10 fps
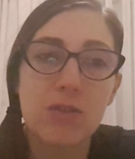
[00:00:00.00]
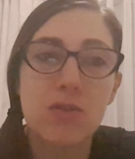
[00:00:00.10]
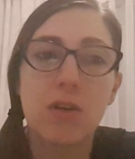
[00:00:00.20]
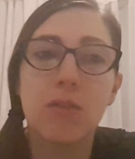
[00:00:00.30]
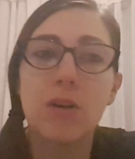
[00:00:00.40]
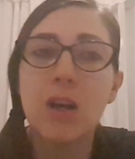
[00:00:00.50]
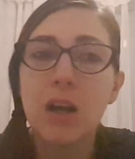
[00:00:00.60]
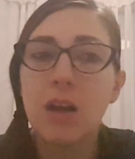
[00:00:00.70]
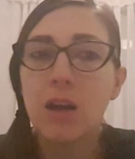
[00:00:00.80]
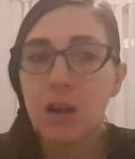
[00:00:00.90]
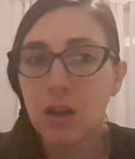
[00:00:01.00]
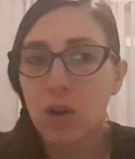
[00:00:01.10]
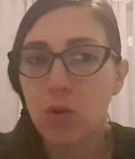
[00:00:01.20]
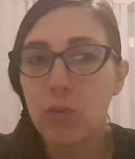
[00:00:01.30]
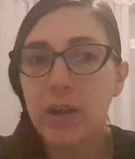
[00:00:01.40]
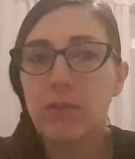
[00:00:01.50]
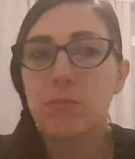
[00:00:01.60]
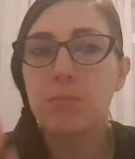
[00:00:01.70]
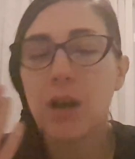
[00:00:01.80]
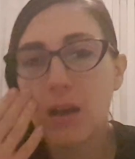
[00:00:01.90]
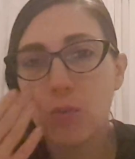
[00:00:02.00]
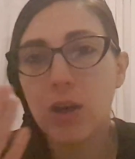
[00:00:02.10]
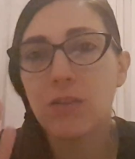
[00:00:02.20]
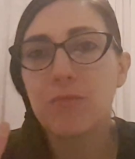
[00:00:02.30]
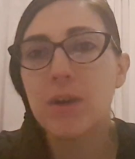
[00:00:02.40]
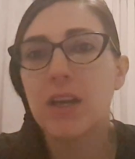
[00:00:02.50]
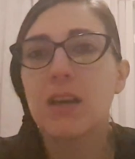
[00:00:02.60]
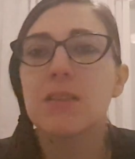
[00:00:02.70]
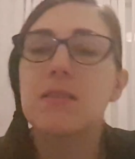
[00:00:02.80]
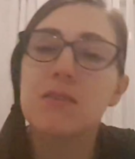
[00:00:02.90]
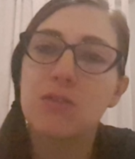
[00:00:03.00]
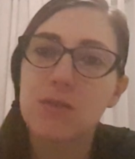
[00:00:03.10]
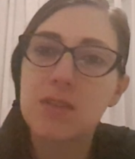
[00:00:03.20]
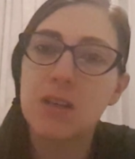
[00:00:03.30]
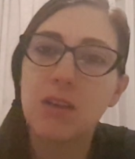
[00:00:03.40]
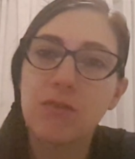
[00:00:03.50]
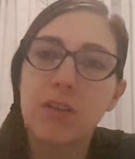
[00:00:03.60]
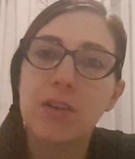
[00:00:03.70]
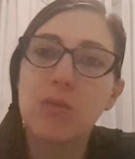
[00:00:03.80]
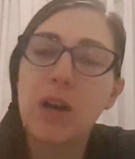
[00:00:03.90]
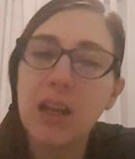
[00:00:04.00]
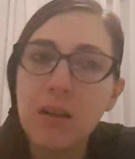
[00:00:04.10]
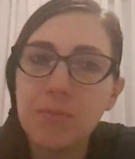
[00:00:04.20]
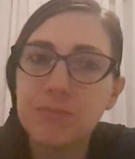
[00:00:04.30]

So when one of my eyes is not seeing very well,